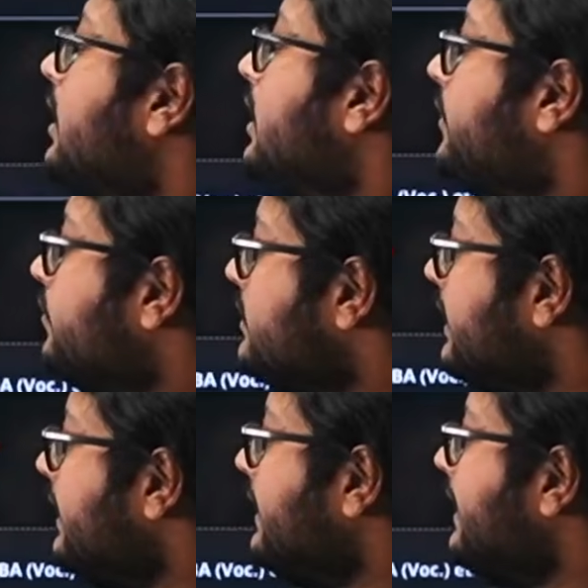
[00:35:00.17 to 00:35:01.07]
If you
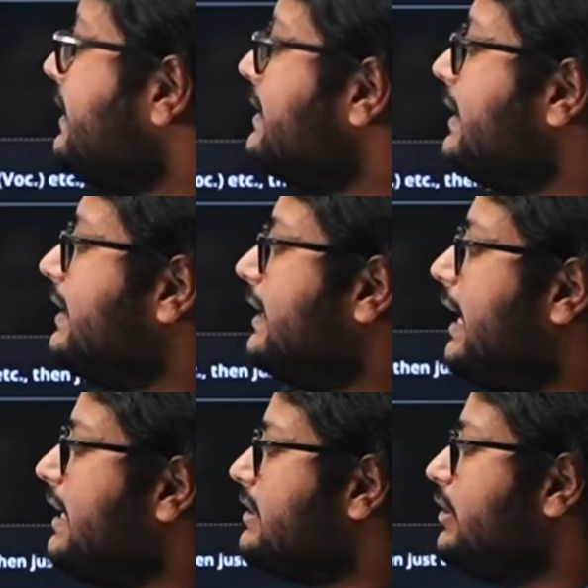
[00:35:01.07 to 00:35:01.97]
select yes, then they'll
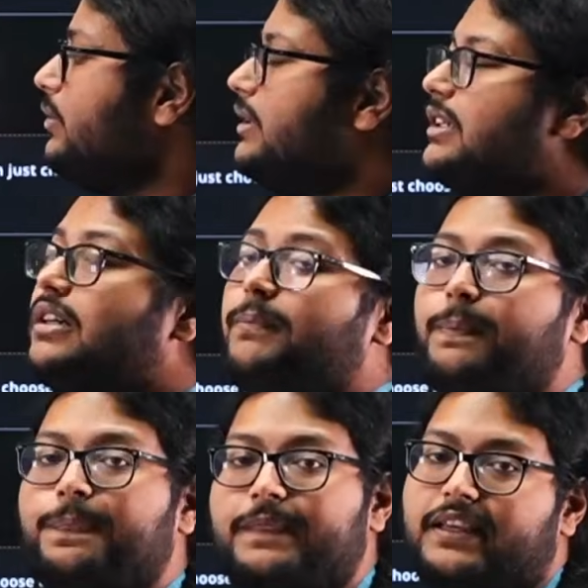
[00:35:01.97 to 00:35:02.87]
ask you the
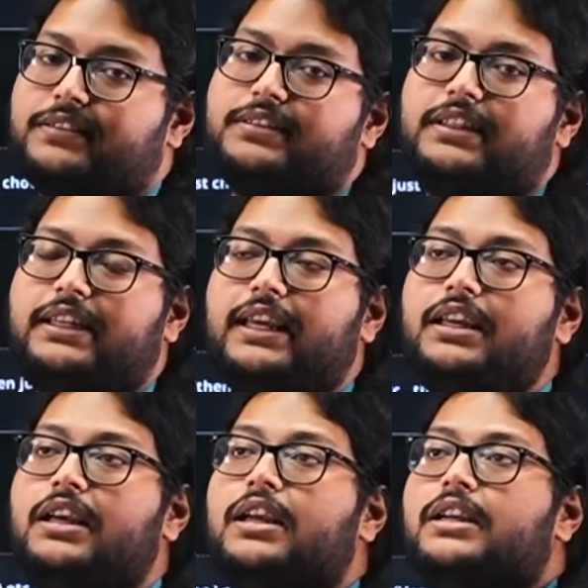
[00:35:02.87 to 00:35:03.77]
things
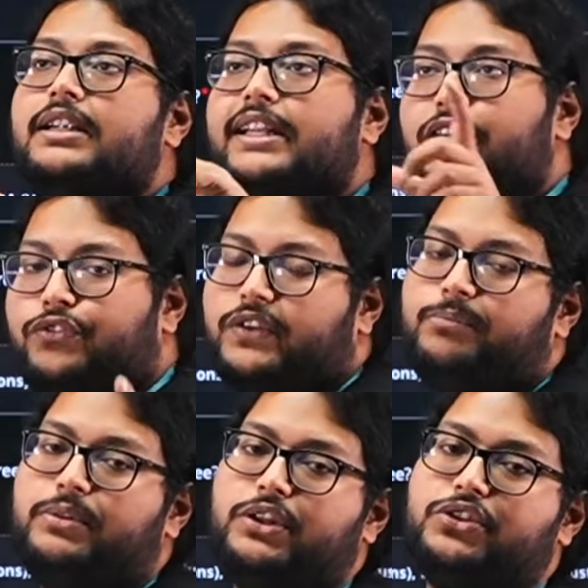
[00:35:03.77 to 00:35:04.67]
like date of
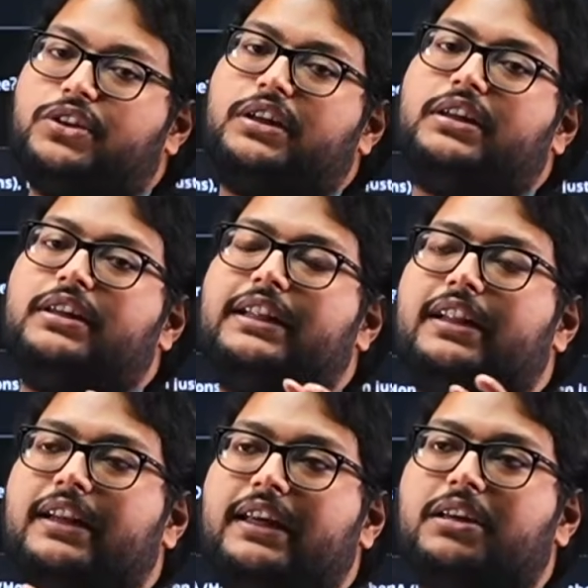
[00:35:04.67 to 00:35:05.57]
completion
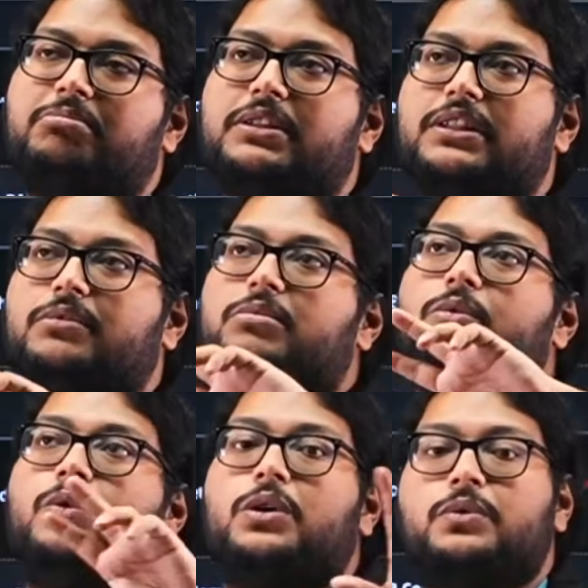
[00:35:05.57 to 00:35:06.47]
and like matlab,
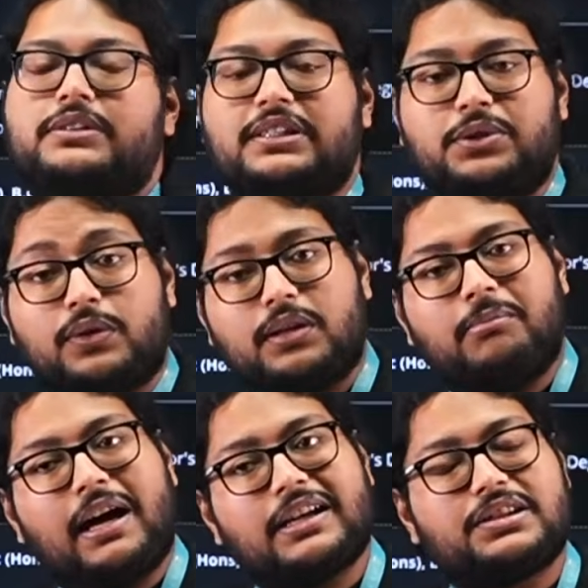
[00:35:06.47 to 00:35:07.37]
what was the total
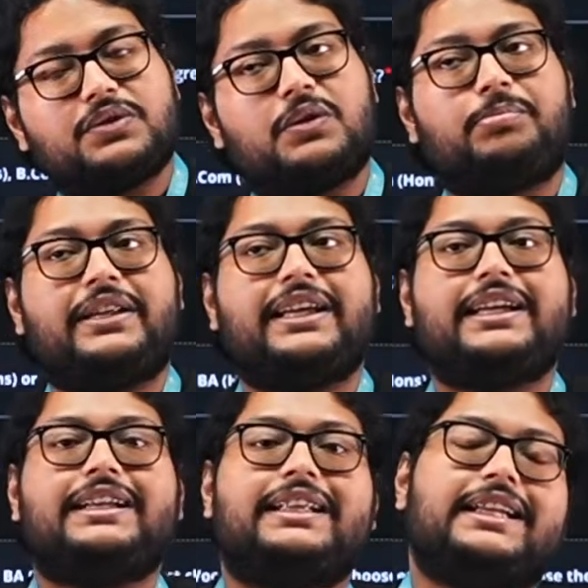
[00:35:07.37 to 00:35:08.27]
marks you
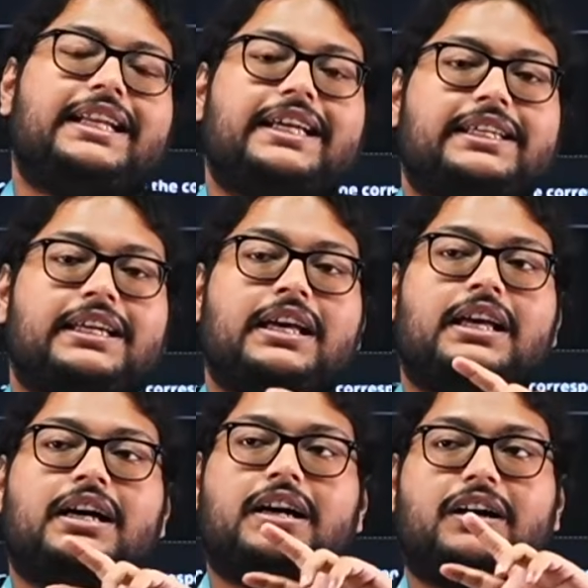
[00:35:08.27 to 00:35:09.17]
obtained, and like
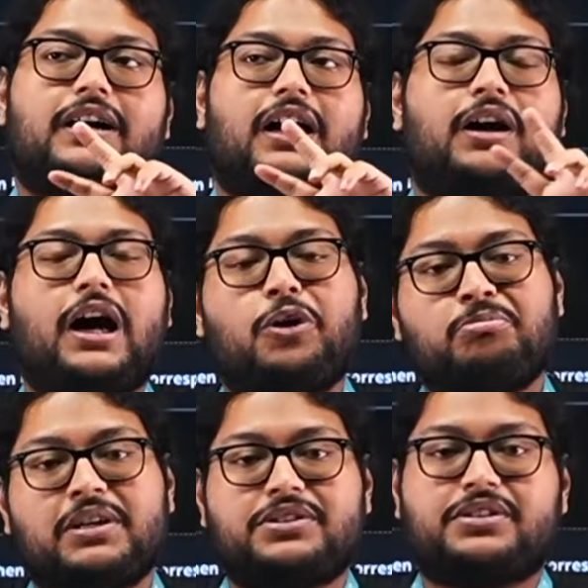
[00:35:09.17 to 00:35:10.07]
how
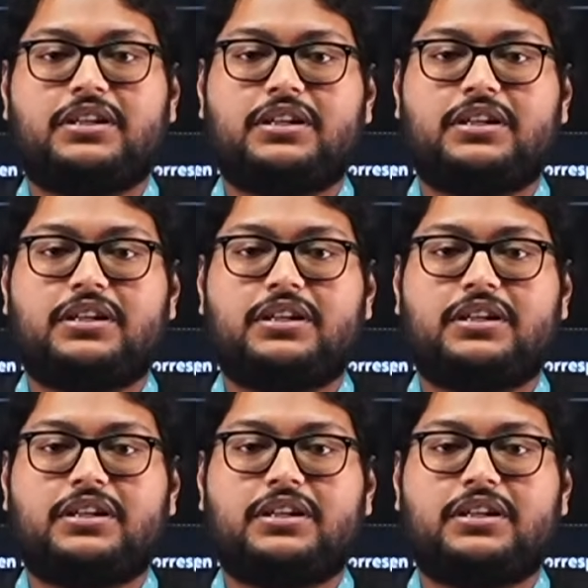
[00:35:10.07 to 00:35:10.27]
much